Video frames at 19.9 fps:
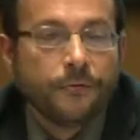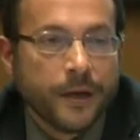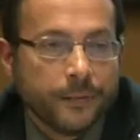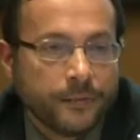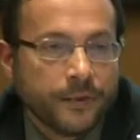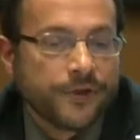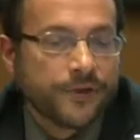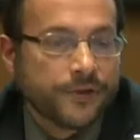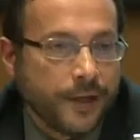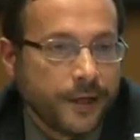
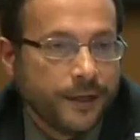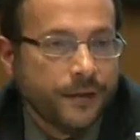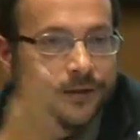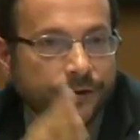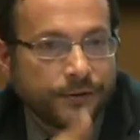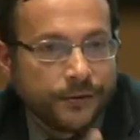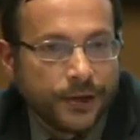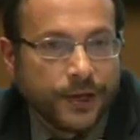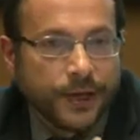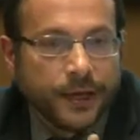member
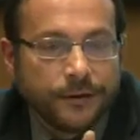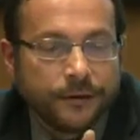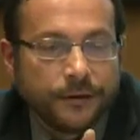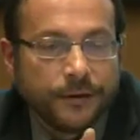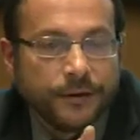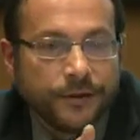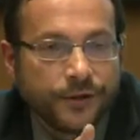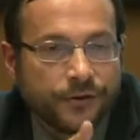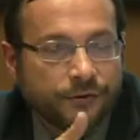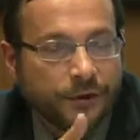states to get
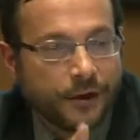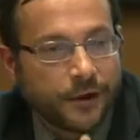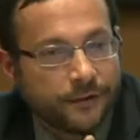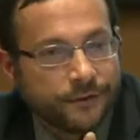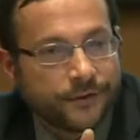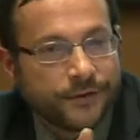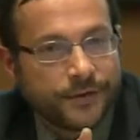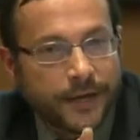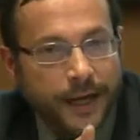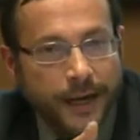these
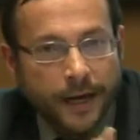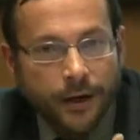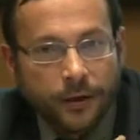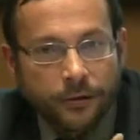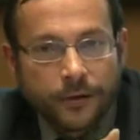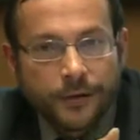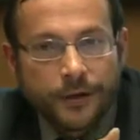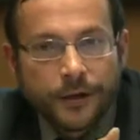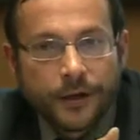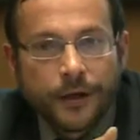drafts
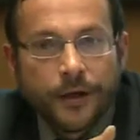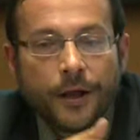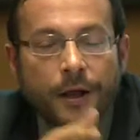out,